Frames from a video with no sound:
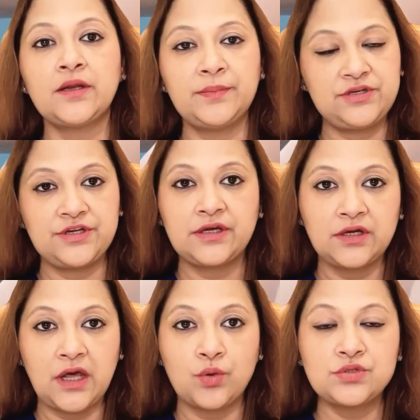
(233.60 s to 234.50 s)
can be
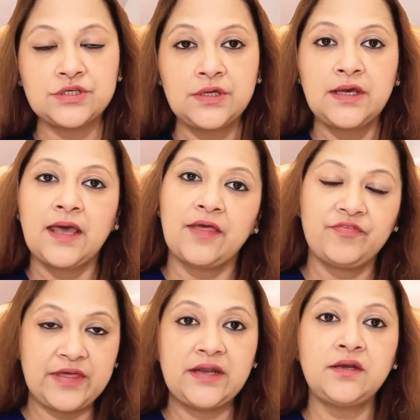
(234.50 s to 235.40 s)
taken out
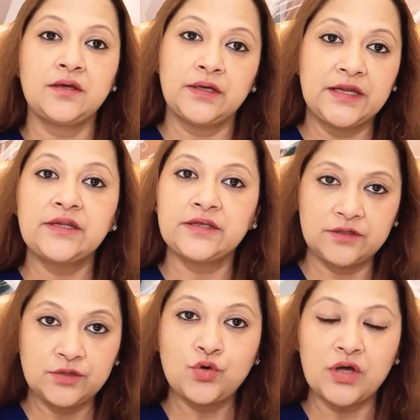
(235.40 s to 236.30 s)
and then
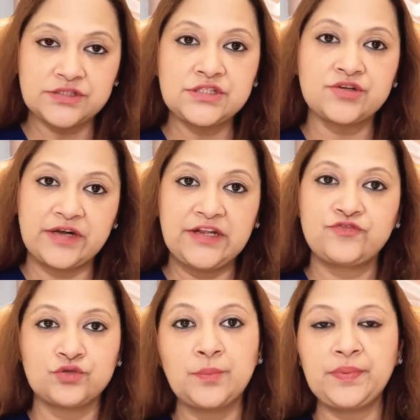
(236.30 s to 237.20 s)
it causes
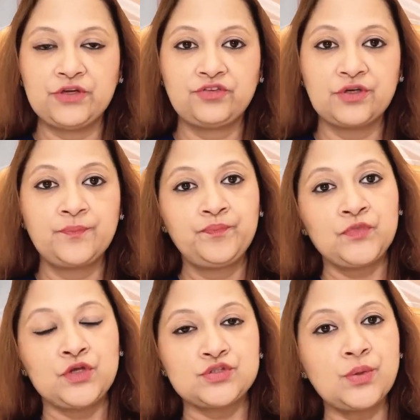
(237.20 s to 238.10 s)
relief to the patient.
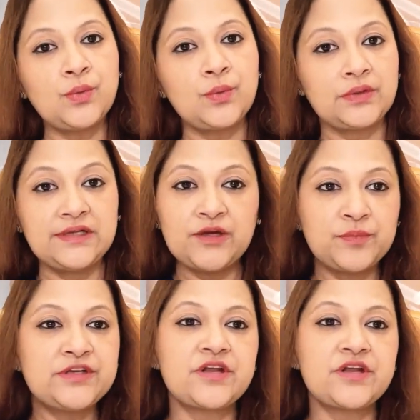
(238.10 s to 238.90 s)
So let me